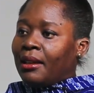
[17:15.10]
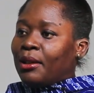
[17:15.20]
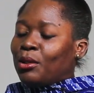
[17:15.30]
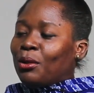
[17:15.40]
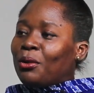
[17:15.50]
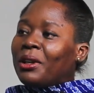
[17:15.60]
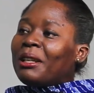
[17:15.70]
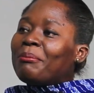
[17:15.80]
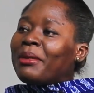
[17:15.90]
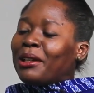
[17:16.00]
So
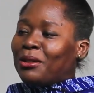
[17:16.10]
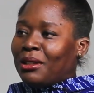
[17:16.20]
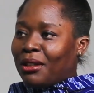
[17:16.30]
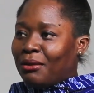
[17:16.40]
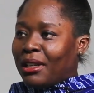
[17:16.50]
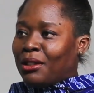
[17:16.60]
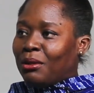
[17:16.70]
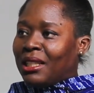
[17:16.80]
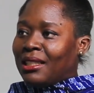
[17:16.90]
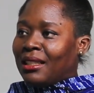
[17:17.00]
going back to the
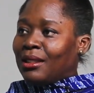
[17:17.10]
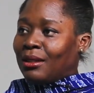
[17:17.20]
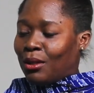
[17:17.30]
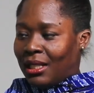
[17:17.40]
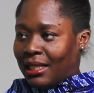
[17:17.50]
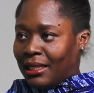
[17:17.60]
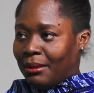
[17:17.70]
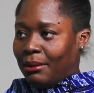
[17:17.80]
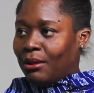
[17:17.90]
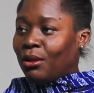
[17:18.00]
graduate
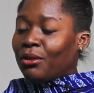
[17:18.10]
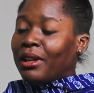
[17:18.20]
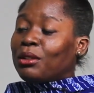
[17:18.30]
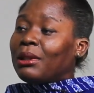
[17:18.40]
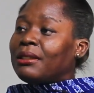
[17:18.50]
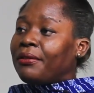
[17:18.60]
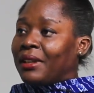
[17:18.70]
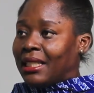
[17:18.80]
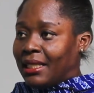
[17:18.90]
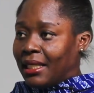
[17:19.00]
scholarships or graduate
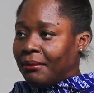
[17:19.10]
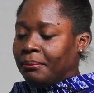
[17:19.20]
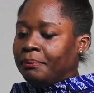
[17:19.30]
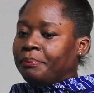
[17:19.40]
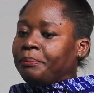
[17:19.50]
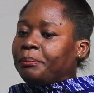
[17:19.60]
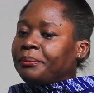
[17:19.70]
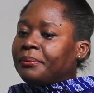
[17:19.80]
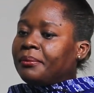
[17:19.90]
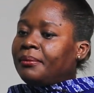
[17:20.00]
funding,
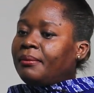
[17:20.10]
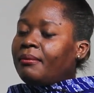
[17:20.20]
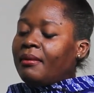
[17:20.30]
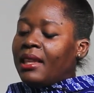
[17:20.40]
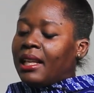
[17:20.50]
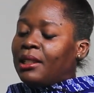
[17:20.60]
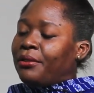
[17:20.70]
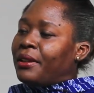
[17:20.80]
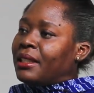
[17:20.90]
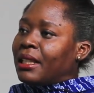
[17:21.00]
there are
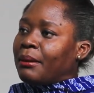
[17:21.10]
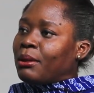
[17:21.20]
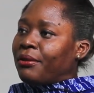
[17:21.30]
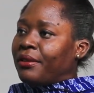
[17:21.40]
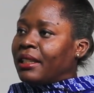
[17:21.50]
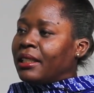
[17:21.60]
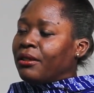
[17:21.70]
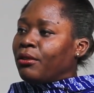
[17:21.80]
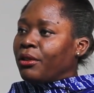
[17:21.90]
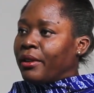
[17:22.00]
different types of funding
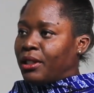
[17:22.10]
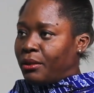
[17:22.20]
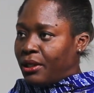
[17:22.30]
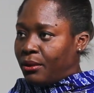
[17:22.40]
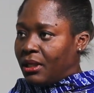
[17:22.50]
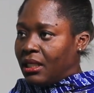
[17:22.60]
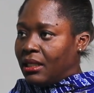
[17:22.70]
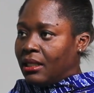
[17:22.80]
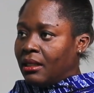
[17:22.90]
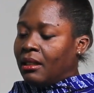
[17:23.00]
for graduate
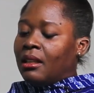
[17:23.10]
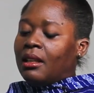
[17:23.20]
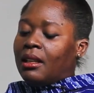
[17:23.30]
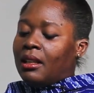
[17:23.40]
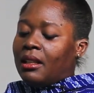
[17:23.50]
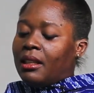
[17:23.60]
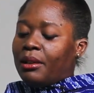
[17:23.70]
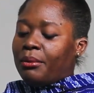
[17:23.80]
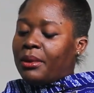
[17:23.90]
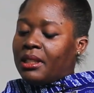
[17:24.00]
students.
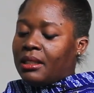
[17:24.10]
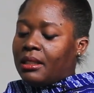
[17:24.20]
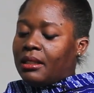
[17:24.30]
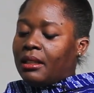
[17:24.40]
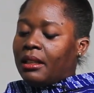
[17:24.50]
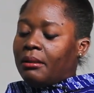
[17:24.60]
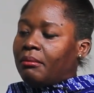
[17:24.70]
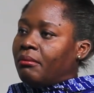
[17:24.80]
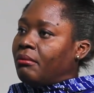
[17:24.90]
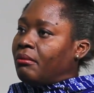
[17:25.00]
There is
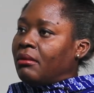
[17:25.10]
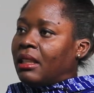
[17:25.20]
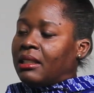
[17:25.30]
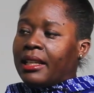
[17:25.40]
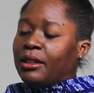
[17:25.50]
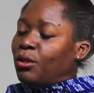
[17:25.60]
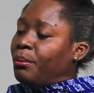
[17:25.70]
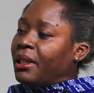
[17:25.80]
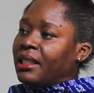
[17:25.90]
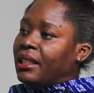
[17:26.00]
the chance to
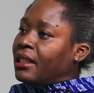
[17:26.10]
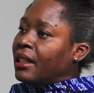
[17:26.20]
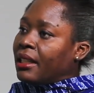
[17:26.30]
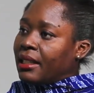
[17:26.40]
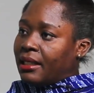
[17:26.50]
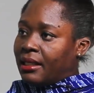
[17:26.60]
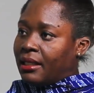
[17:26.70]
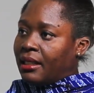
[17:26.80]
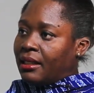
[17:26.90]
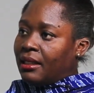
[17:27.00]
be a teaching
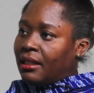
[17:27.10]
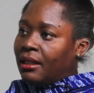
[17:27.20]
assistant,